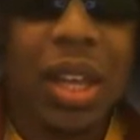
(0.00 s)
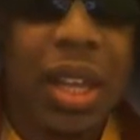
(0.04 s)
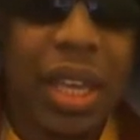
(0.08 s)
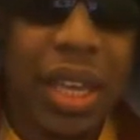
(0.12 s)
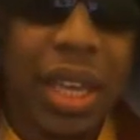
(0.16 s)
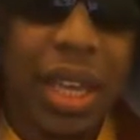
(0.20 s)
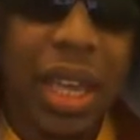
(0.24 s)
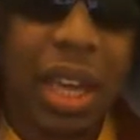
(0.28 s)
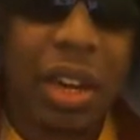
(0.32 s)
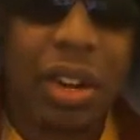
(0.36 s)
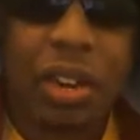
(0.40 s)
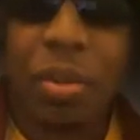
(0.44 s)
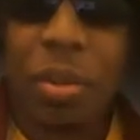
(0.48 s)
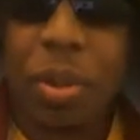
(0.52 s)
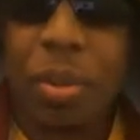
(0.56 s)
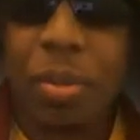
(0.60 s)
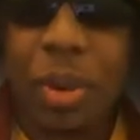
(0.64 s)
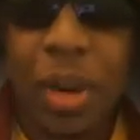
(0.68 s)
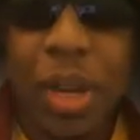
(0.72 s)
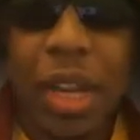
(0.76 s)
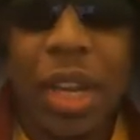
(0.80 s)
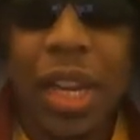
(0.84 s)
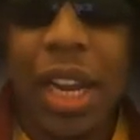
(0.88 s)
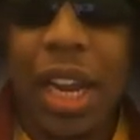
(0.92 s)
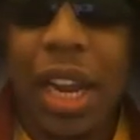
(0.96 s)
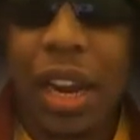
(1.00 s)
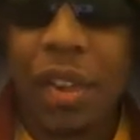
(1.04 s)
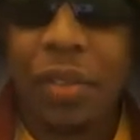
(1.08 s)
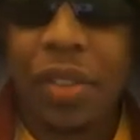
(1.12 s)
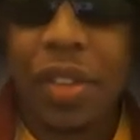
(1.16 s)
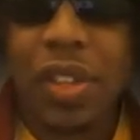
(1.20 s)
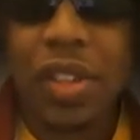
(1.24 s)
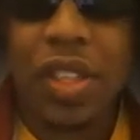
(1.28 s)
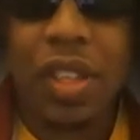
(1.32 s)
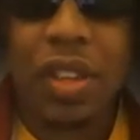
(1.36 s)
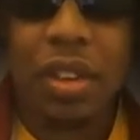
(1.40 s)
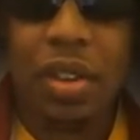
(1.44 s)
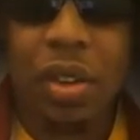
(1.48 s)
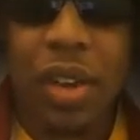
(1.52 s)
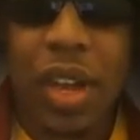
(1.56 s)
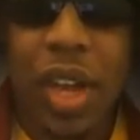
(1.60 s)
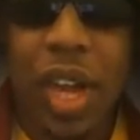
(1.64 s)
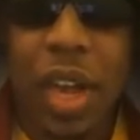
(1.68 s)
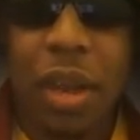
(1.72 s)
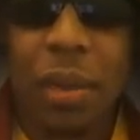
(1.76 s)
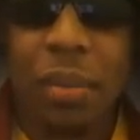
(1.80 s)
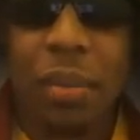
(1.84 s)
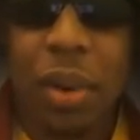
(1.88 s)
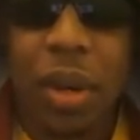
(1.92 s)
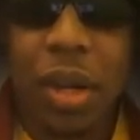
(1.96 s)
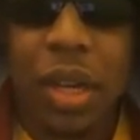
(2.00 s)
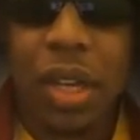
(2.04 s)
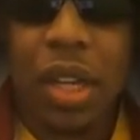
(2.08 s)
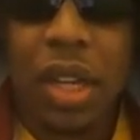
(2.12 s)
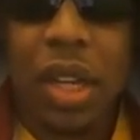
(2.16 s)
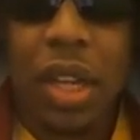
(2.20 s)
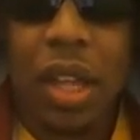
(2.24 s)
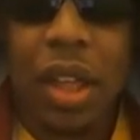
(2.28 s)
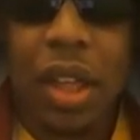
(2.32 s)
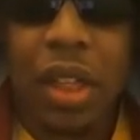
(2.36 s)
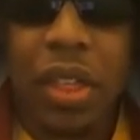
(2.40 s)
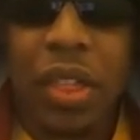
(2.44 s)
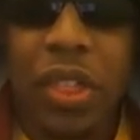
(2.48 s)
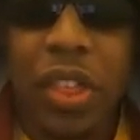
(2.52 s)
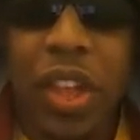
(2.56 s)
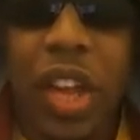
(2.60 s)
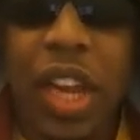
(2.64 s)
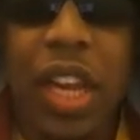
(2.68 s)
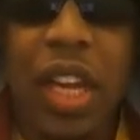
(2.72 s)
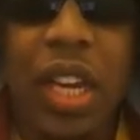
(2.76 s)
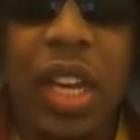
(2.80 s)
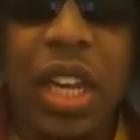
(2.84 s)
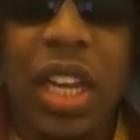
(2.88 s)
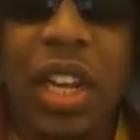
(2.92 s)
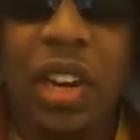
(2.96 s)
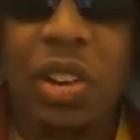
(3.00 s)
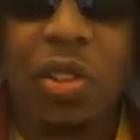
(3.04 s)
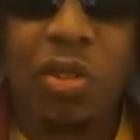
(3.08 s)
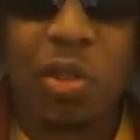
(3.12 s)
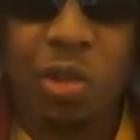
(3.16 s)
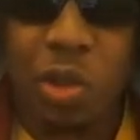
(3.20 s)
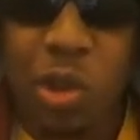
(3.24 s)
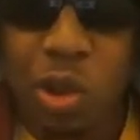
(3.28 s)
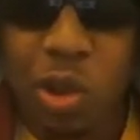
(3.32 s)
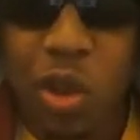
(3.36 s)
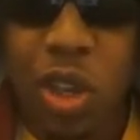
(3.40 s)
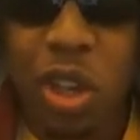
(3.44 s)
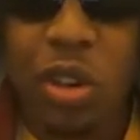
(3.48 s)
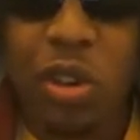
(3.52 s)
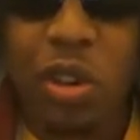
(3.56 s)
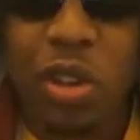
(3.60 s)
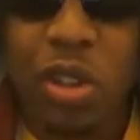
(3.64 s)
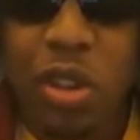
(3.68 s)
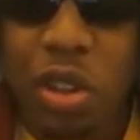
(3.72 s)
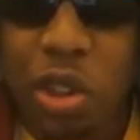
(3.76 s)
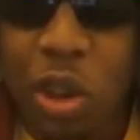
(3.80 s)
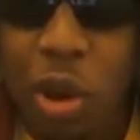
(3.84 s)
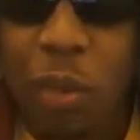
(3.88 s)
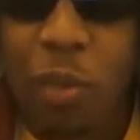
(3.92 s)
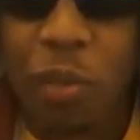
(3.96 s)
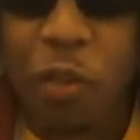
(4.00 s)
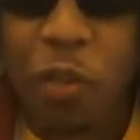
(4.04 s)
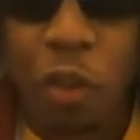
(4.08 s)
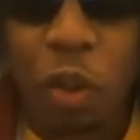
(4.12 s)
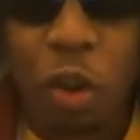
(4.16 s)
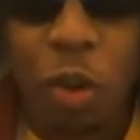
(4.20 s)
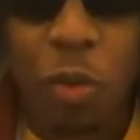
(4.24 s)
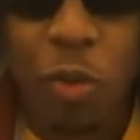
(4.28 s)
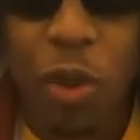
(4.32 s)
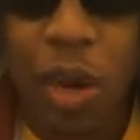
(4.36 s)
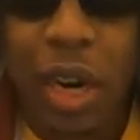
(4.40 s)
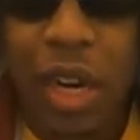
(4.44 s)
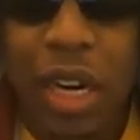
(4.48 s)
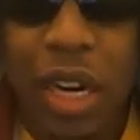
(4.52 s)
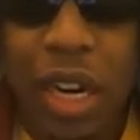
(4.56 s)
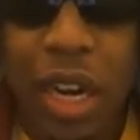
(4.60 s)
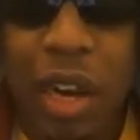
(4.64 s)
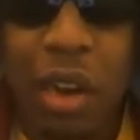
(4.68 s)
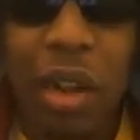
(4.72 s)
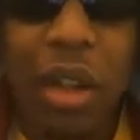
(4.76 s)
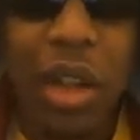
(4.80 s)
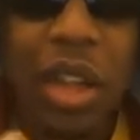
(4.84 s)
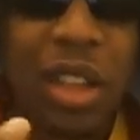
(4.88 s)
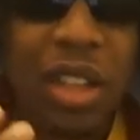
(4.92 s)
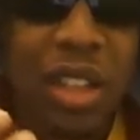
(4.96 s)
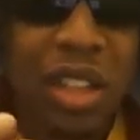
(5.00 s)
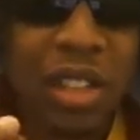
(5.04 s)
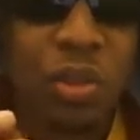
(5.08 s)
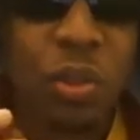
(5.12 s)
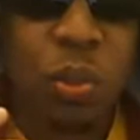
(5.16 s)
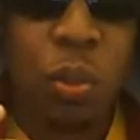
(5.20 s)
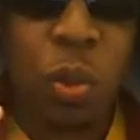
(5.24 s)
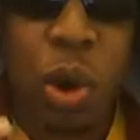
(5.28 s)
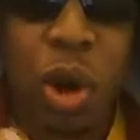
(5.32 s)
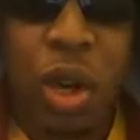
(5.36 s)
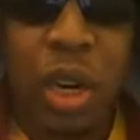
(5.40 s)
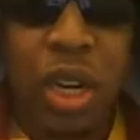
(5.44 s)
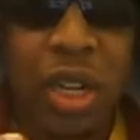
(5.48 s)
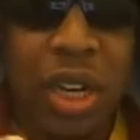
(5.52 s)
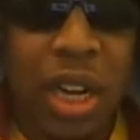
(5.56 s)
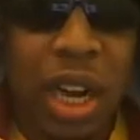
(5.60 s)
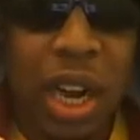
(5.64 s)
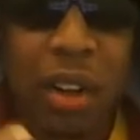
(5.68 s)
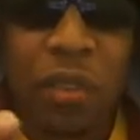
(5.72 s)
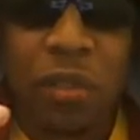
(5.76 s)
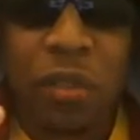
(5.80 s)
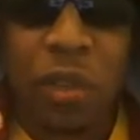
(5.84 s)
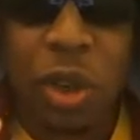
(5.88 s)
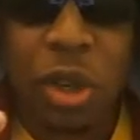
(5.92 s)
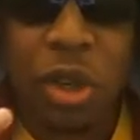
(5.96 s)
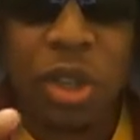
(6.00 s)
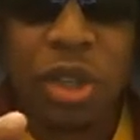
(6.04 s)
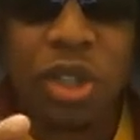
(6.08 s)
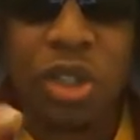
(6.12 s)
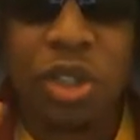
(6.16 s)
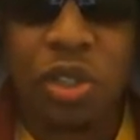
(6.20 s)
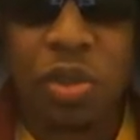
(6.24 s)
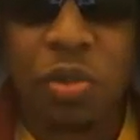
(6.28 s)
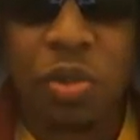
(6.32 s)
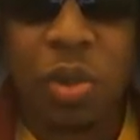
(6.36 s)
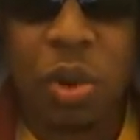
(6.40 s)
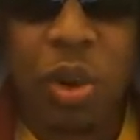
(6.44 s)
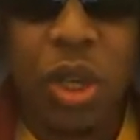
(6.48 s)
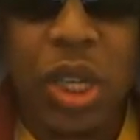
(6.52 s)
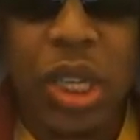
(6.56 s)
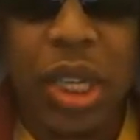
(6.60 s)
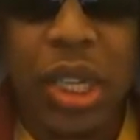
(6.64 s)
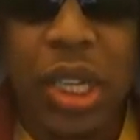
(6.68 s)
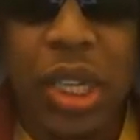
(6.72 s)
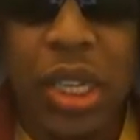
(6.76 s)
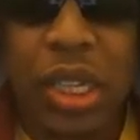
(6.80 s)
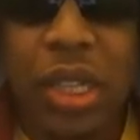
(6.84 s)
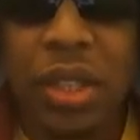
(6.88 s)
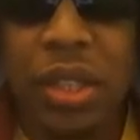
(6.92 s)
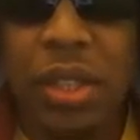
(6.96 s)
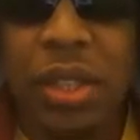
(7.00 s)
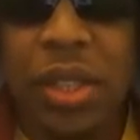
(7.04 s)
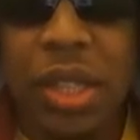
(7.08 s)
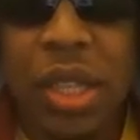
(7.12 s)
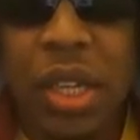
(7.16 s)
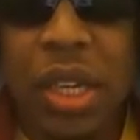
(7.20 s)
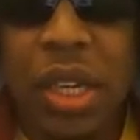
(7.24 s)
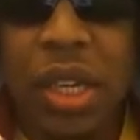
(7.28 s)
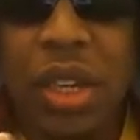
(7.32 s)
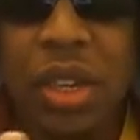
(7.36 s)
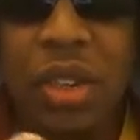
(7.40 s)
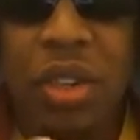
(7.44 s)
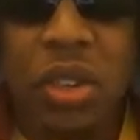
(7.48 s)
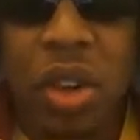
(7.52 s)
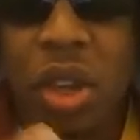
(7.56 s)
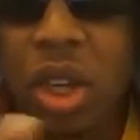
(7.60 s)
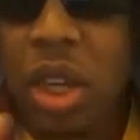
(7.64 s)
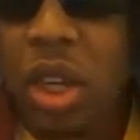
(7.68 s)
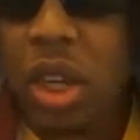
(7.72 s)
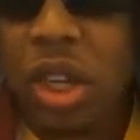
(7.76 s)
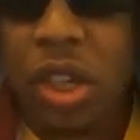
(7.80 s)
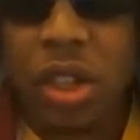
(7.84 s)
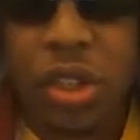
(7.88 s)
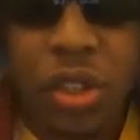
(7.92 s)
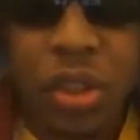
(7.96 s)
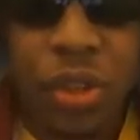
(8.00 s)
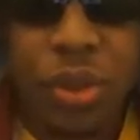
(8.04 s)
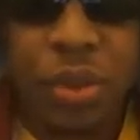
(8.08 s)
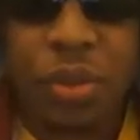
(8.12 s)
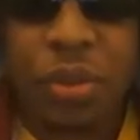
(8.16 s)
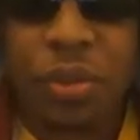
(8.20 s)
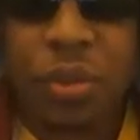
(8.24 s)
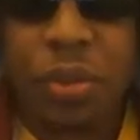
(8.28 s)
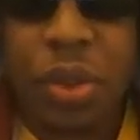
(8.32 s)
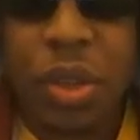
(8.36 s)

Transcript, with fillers: He cannot be playing every single game, but they need a Rooney on top form right now. This watered down version to Rooney is not going to do.